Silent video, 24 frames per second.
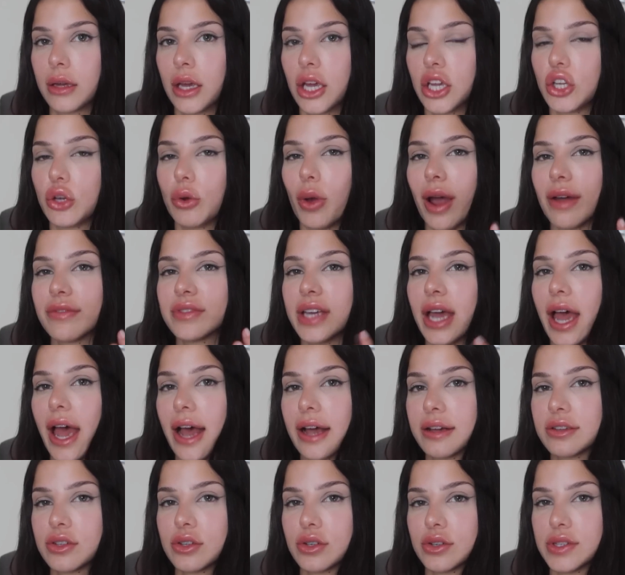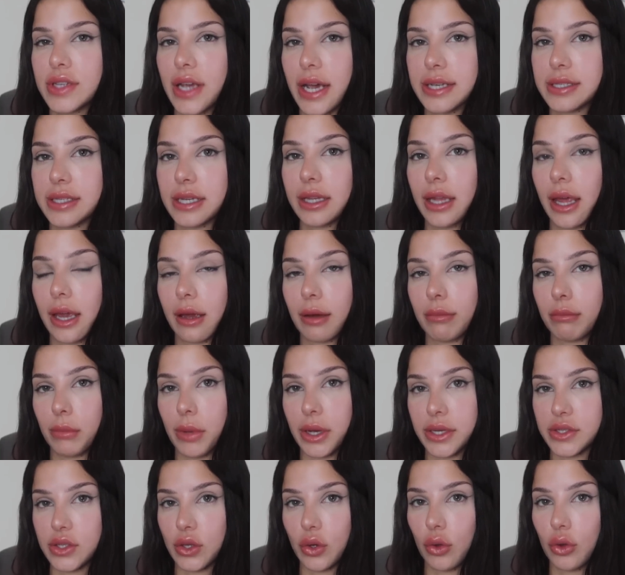You have to exercise it like a
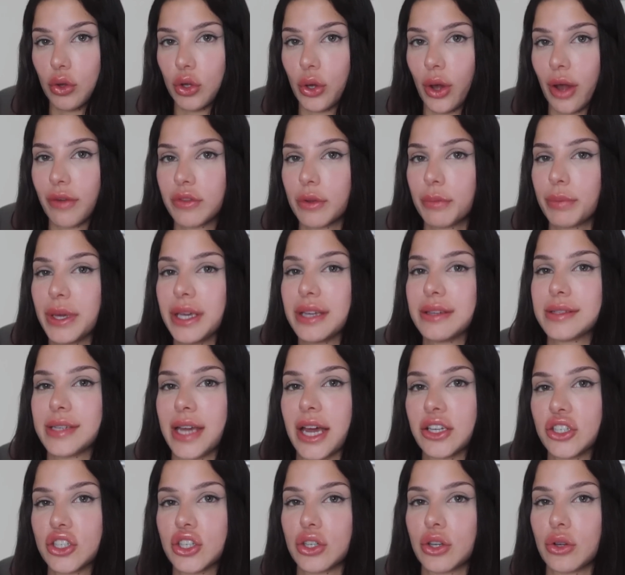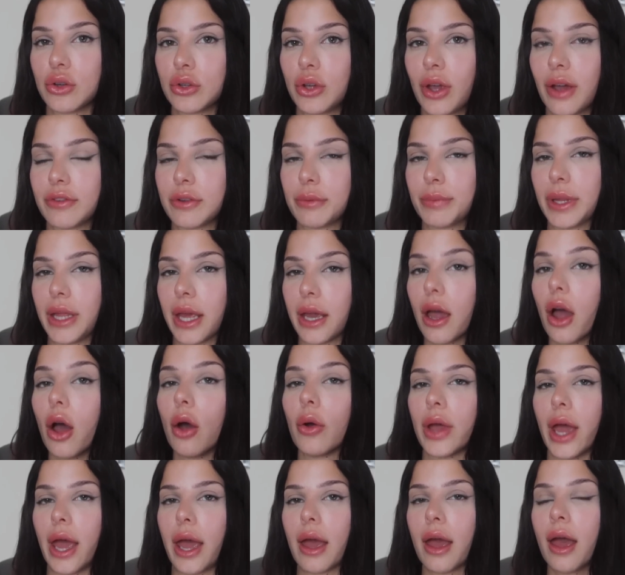muscle. You have to be intentional. You have to be like,
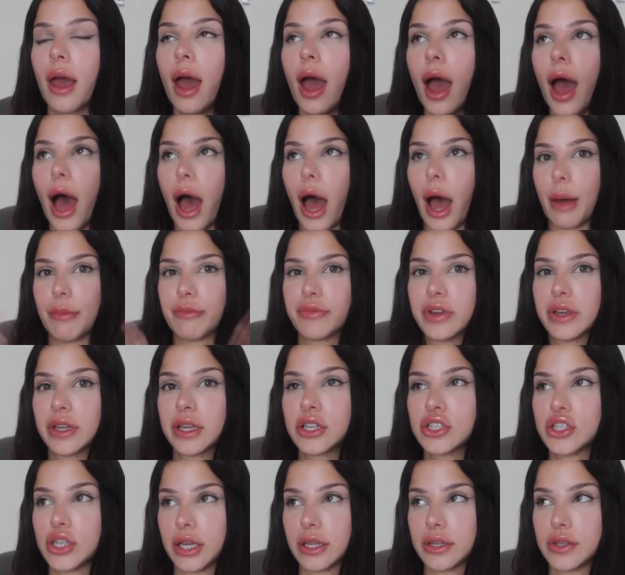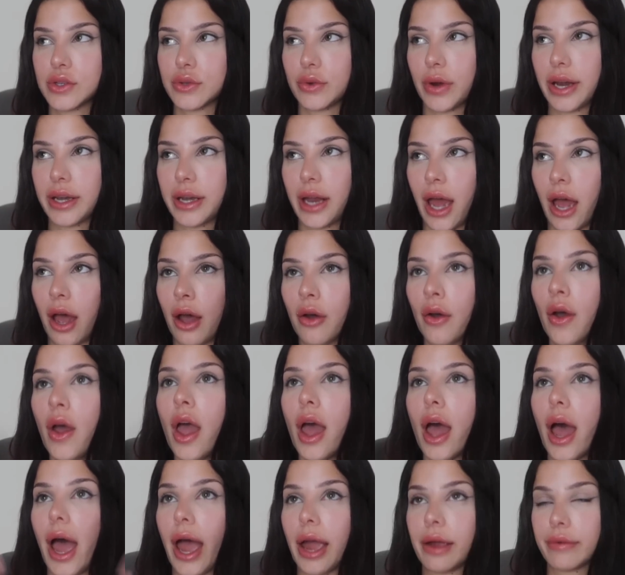okay, I'm feeling jealous right now.
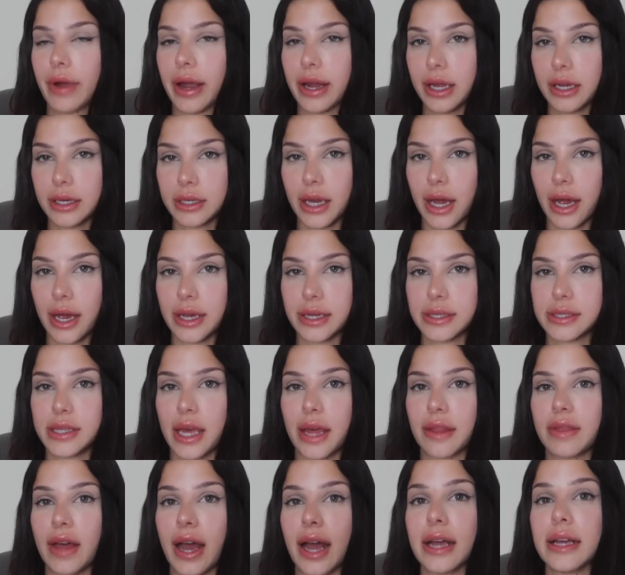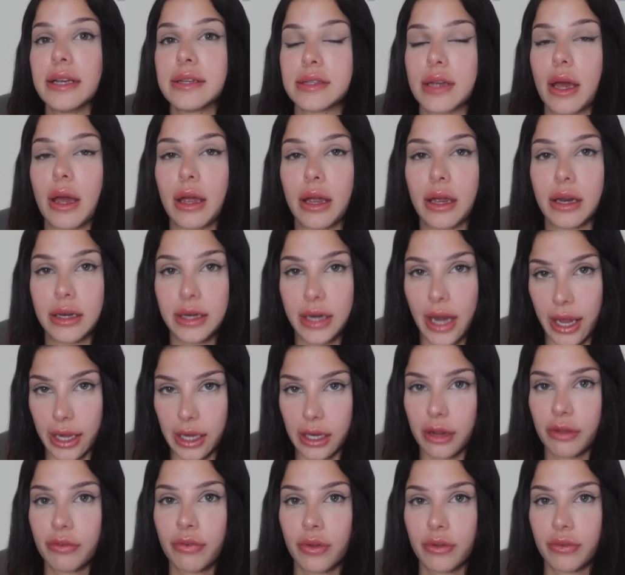I recognize that that is a
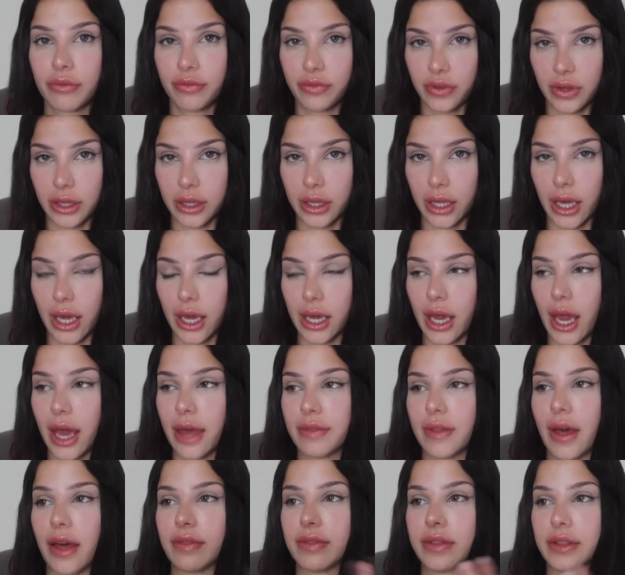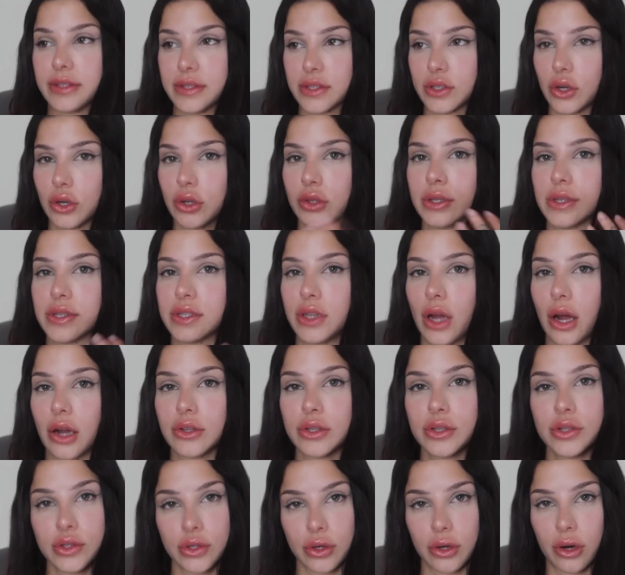negative feeling and that this girl does not
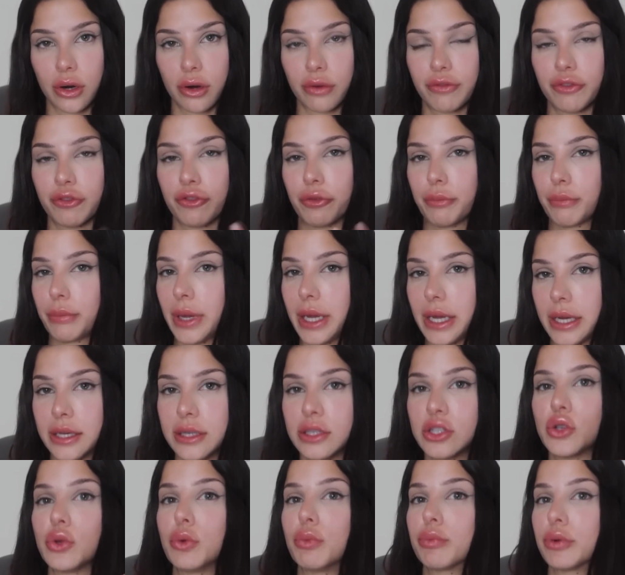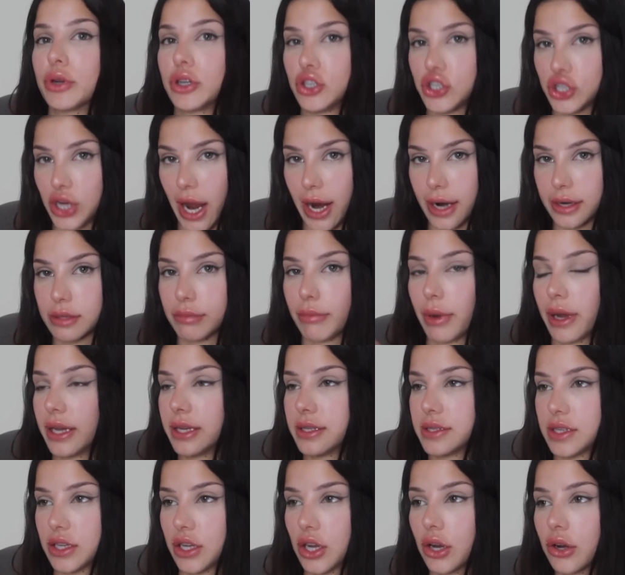deserve for me to project my
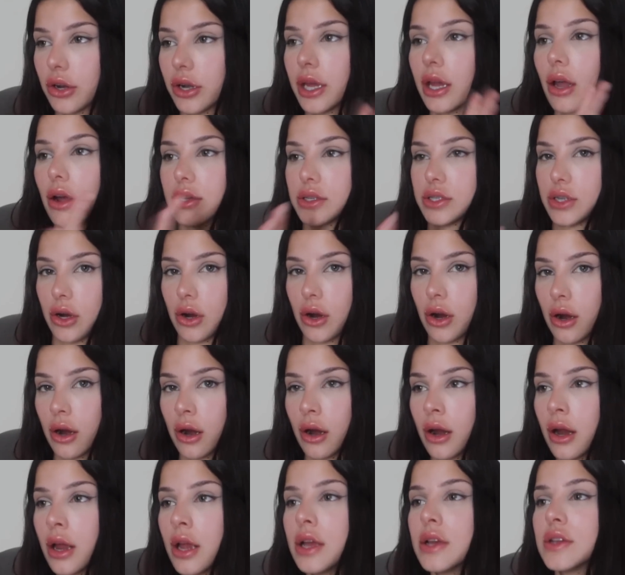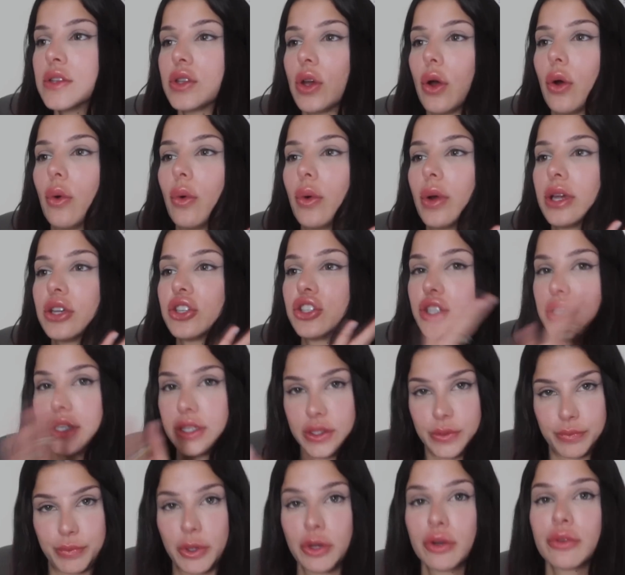insecurity onto her. So she
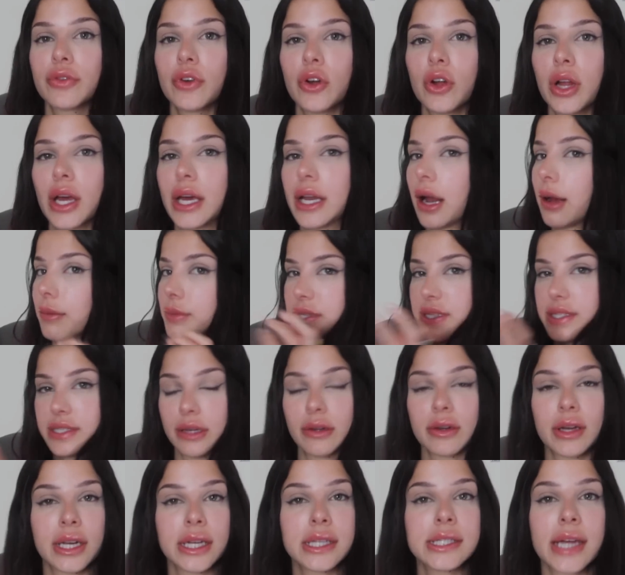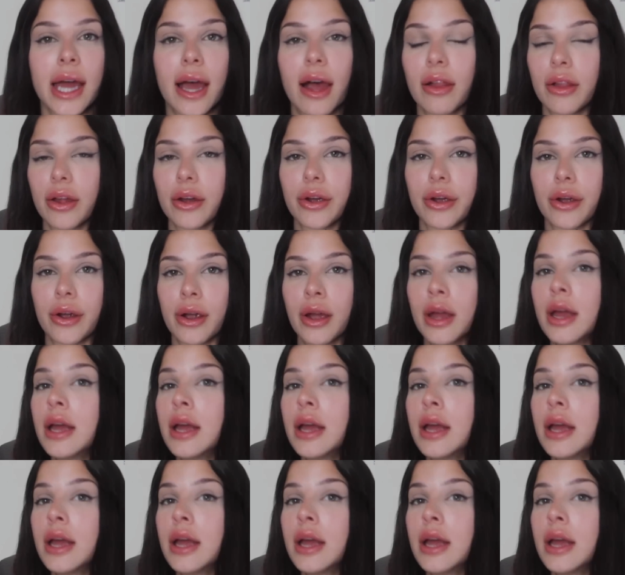is beautiful and I'm still gonna tell her